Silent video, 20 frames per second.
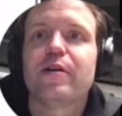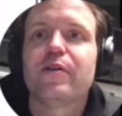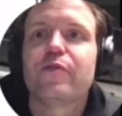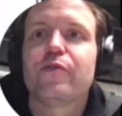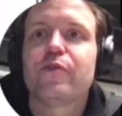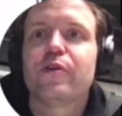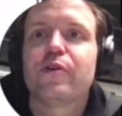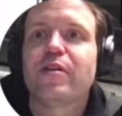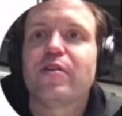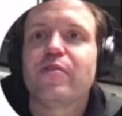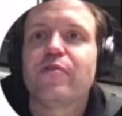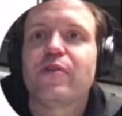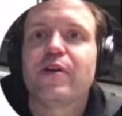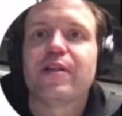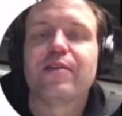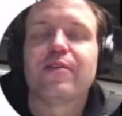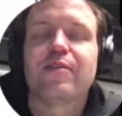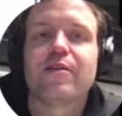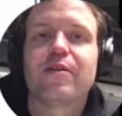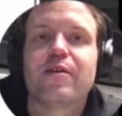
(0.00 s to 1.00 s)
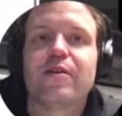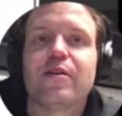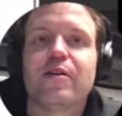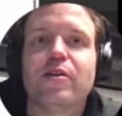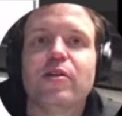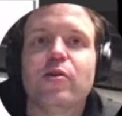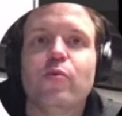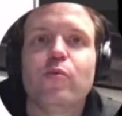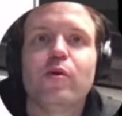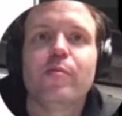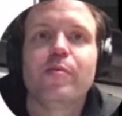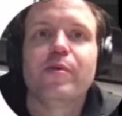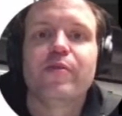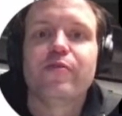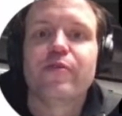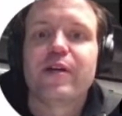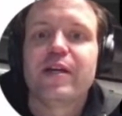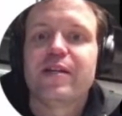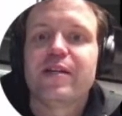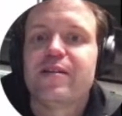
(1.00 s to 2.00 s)
for the event, you will be
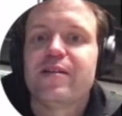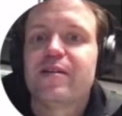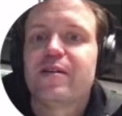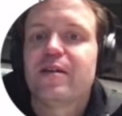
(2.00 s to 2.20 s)
fed.